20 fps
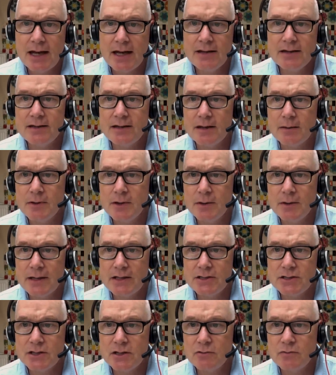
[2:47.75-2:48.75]
and the
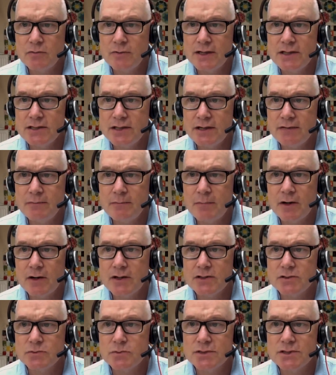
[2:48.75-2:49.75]
WHO region of
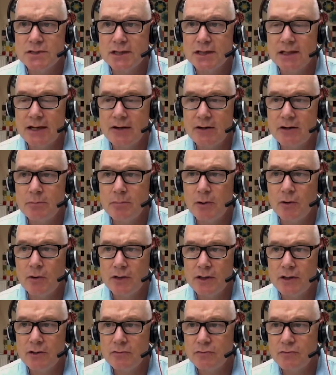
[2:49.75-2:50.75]
Americas was declared
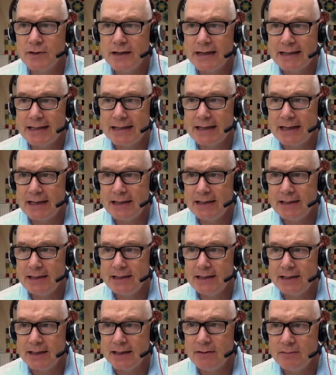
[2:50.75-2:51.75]
polio free in
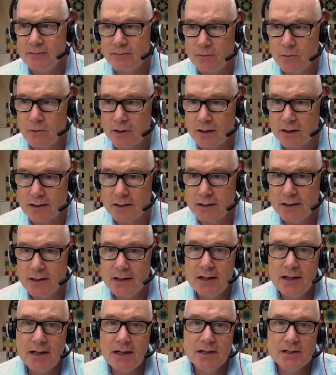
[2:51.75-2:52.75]
1994.
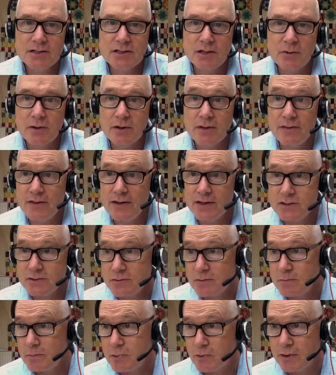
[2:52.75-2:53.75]
So,
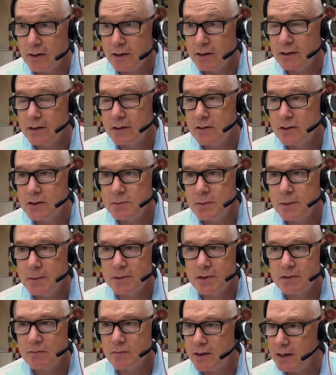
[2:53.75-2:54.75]
this report, I encourage
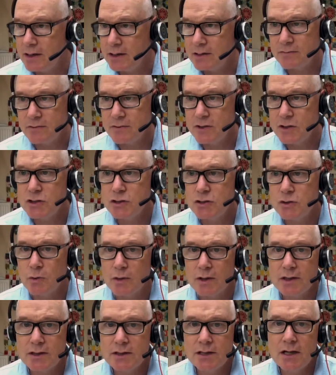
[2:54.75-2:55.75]
people to read it, it's very
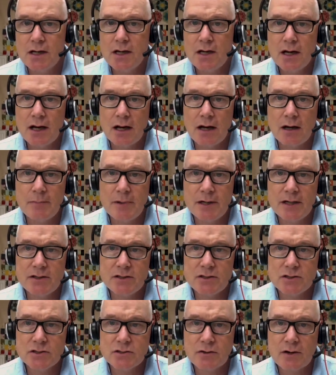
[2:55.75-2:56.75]
short, uh, but it
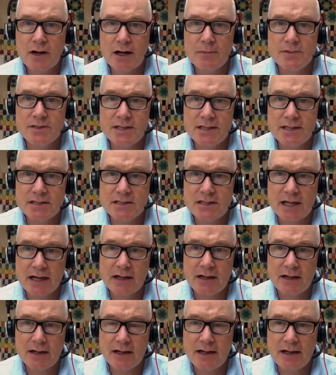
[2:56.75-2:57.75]
describes the
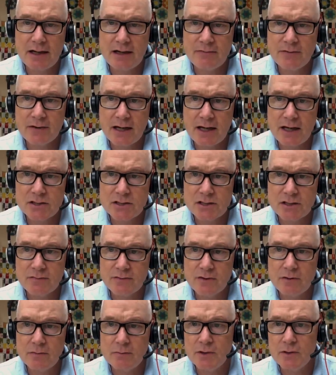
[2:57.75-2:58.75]
second identification
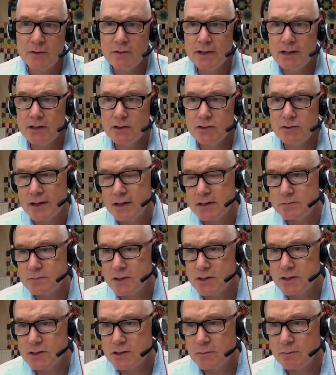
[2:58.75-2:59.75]
of community
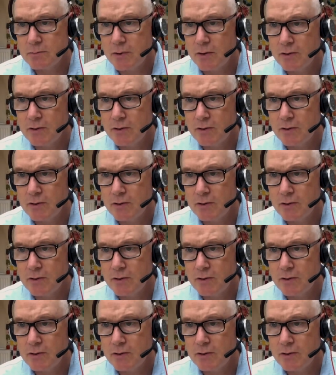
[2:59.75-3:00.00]
transmission of